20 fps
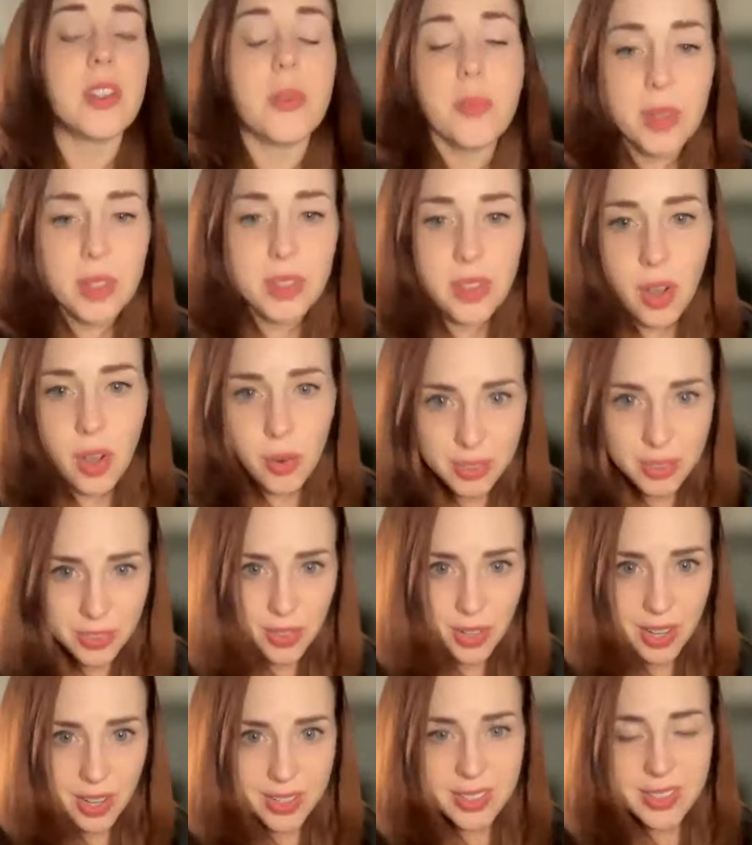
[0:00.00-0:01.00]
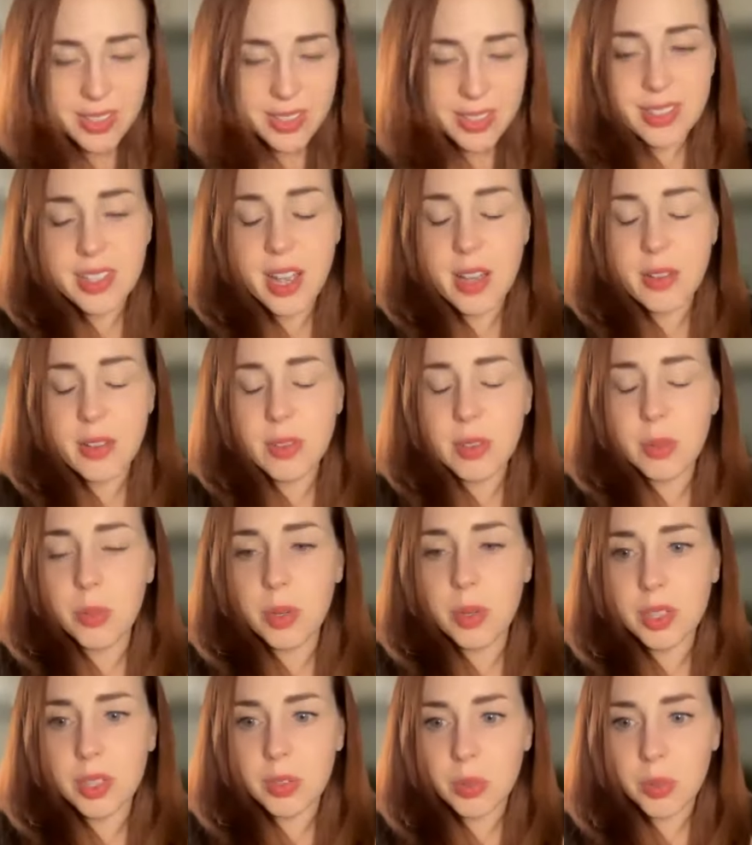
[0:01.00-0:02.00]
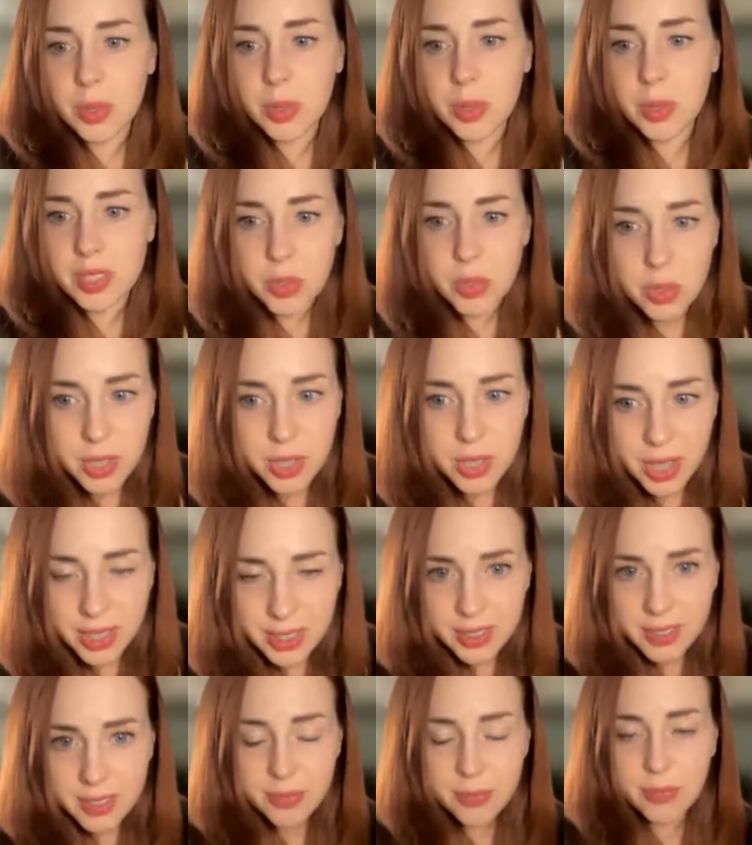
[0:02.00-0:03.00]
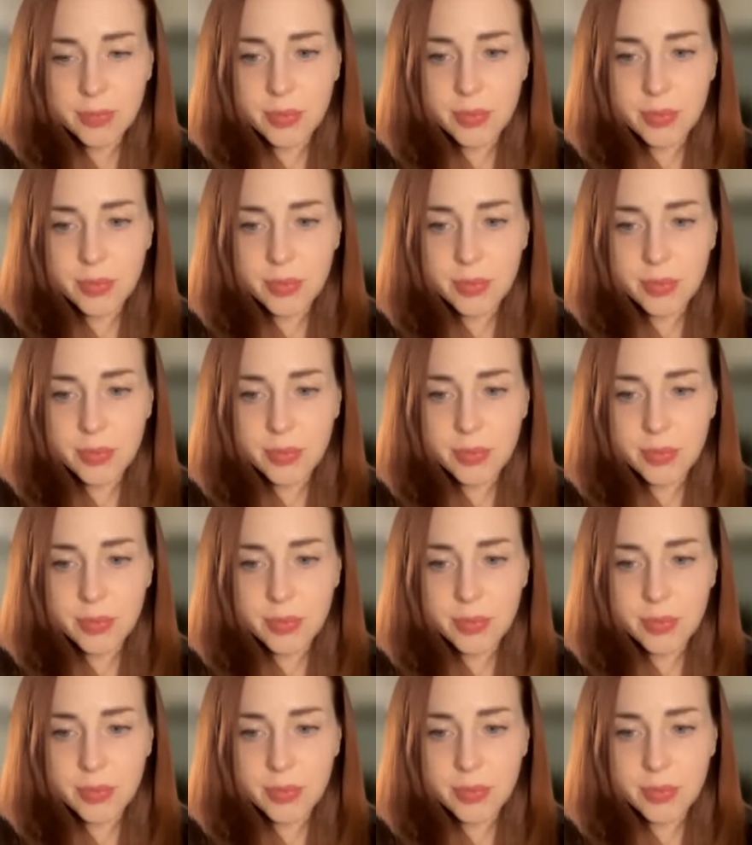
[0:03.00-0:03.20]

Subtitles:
So as always, you guys have a wonderful rest of your day.